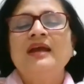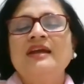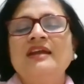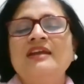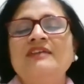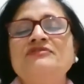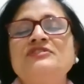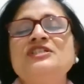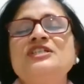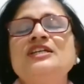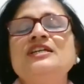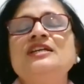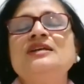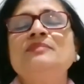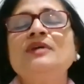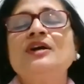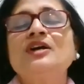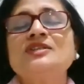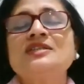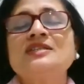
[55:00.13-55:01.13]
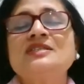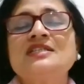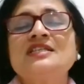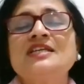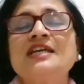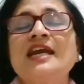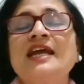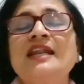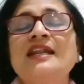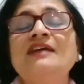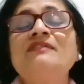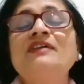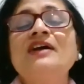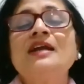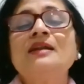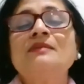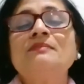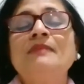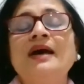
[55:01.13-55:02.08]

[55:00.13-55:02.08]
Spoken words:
Because she can never get